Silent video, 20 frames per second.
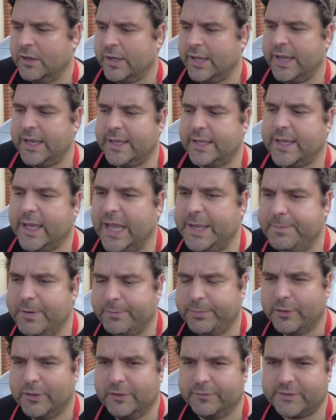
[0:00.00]

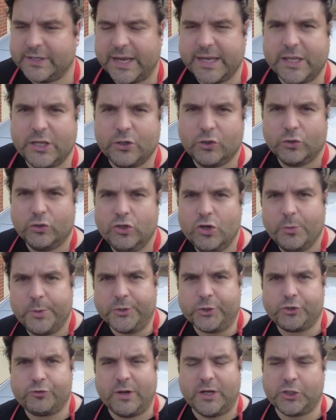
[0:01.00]
incapable of taking on new
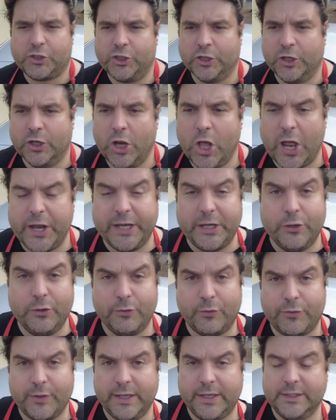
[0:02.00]
instruction, learning new
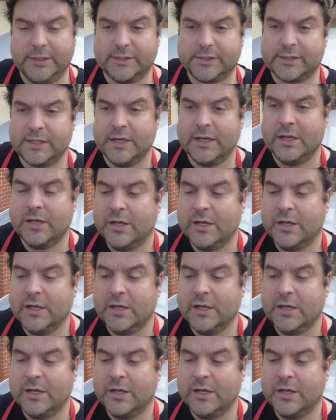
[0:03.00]
things,